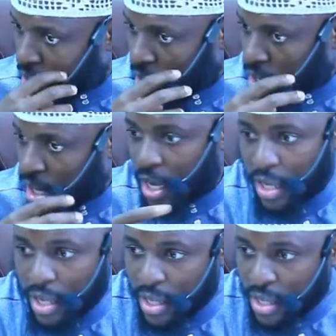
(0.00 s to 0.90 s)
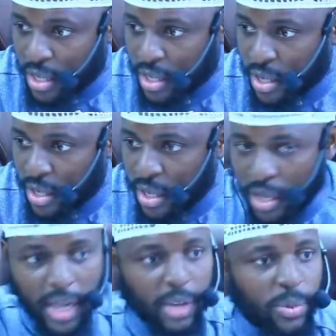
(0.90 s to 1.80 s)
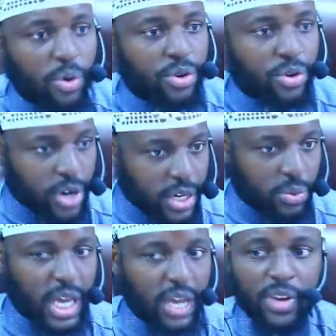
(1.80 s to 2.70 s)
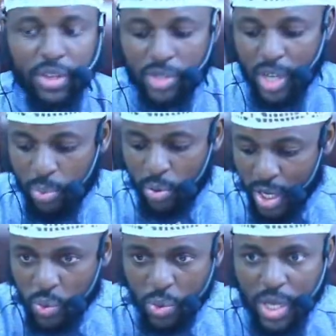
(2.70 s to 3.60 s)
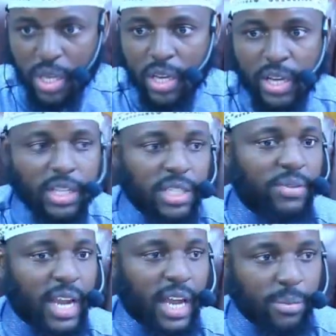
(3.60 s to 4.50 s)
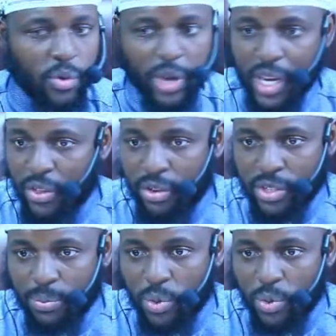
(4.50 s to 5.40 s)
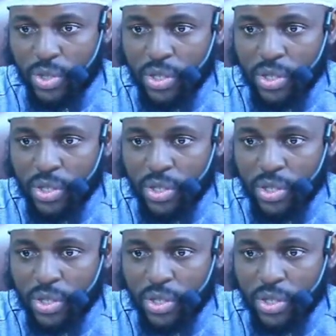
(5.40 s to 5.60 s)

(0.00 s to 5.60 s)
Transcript: Like milk or honey. We gave an example last week. Something like milk. Any other examples?